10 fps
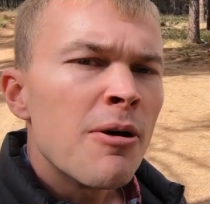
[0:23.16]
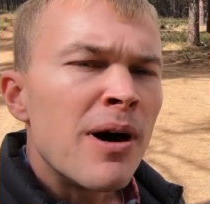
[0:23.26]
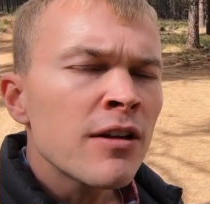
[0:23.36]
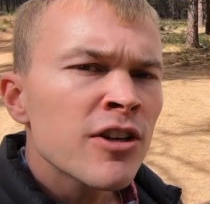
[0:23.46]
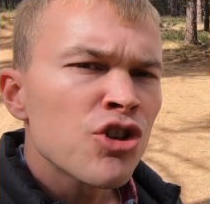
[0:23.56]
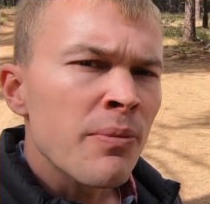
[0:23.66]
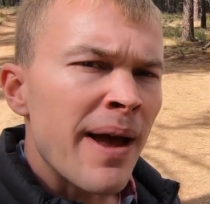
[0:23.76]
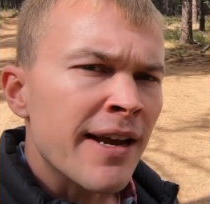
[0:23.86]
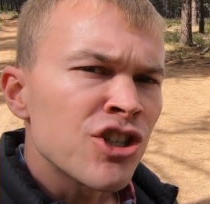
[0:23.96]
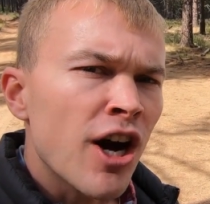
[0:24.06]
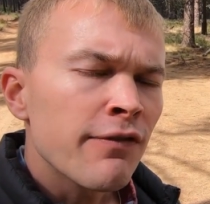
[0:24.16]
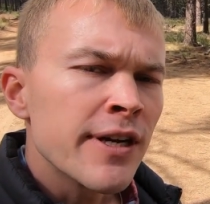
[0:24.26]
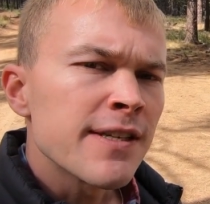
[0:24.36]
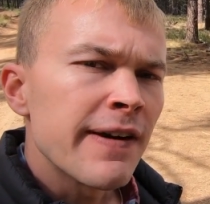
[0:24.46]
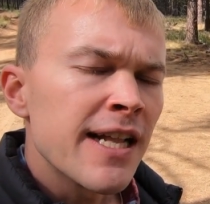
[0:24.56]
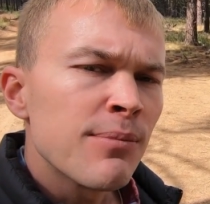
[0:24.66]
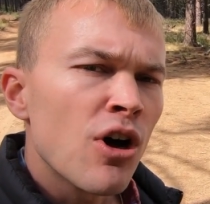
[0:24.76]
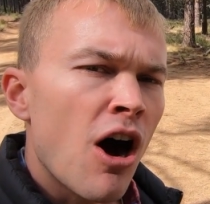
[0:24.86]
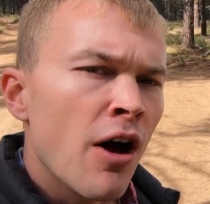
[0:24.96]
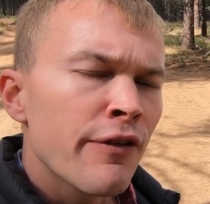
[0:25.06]
Among the trim package offerings available
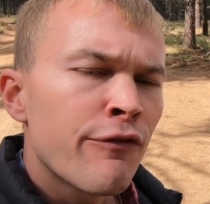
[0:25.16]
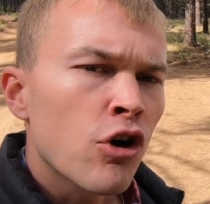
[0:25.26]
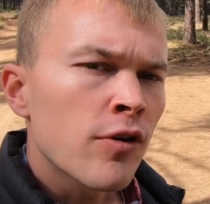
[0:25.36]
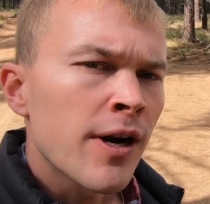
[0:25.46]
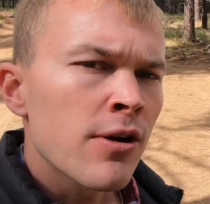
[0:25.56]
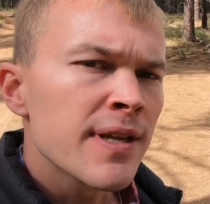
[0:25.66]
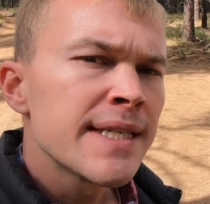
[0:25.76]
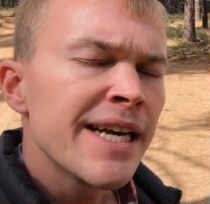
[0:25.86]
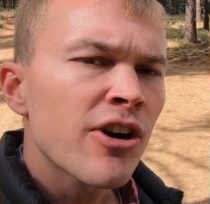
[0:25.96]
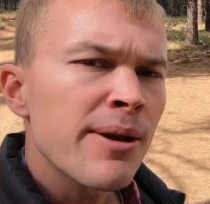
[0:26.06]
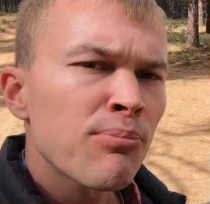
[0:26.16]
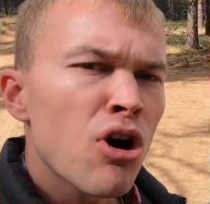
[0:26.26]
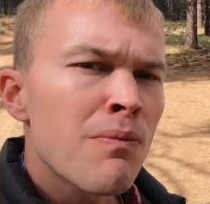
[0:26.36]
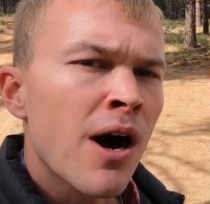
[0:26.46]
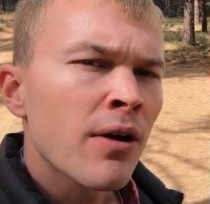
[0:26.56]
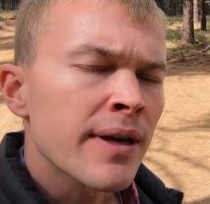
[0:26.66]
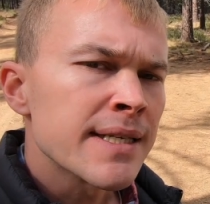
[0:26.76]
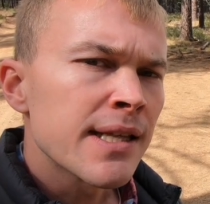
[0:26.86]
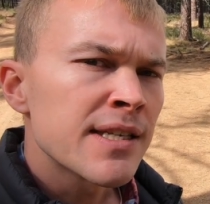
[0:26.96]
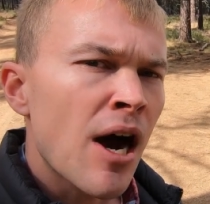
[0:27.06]
on the 4Runner, the TRD Pro model
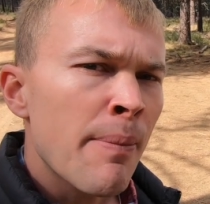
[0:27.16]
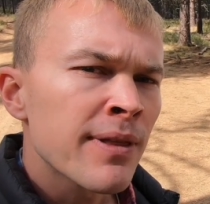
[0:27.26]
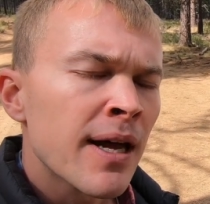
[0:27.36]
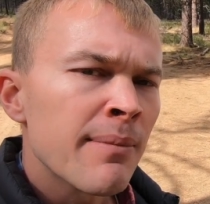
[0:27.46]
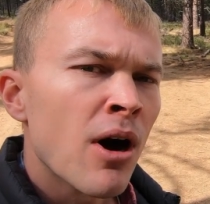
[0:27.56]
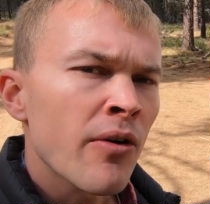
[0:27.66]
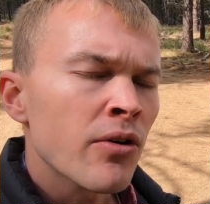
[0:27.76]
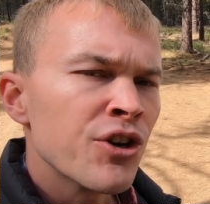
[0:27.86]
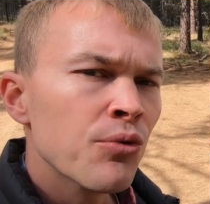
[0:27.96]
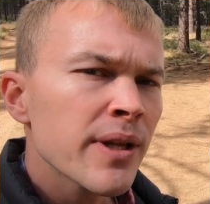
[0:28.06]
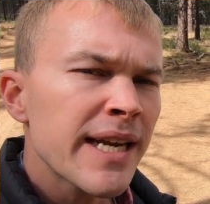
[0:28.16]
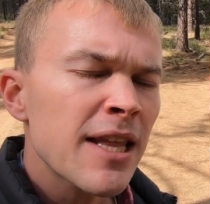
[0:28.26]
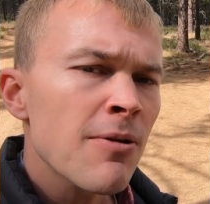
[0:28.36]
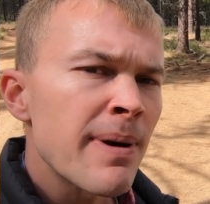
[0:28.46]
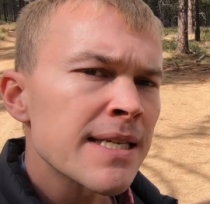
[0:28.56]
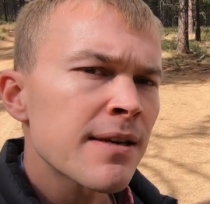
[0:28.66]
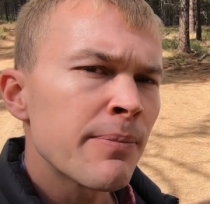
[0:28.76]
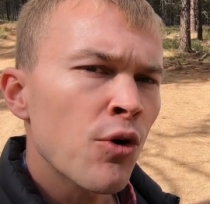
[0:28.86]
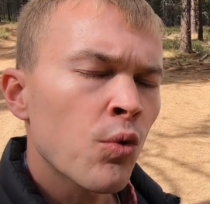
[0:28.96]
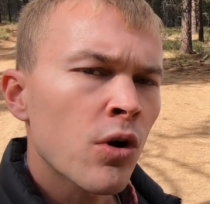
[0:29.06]
is the top of the line model, and you really get the best of
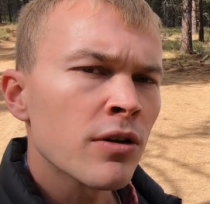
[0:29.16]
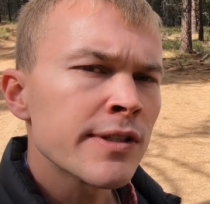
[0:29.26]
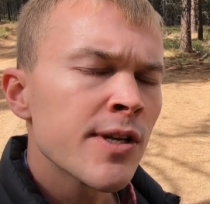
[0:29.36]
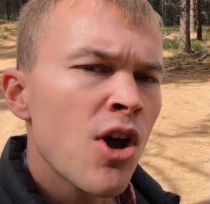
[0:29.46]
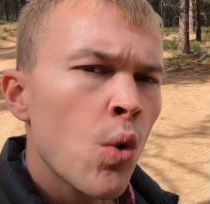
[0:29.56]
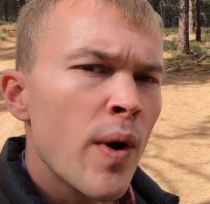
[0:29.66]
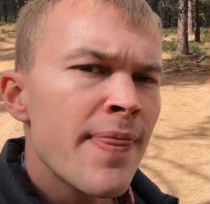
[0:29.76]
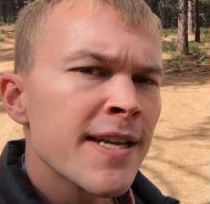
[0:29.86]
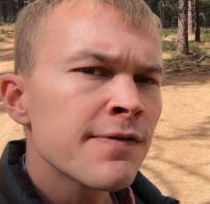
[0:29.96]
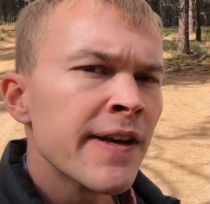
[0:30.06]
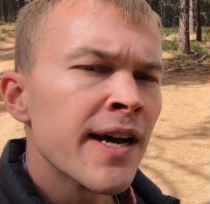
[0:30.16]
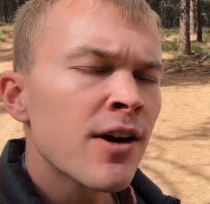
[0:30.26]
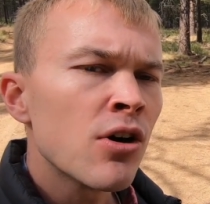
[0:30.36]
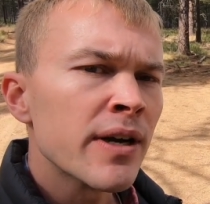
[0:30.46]
both worlds with this vehicle.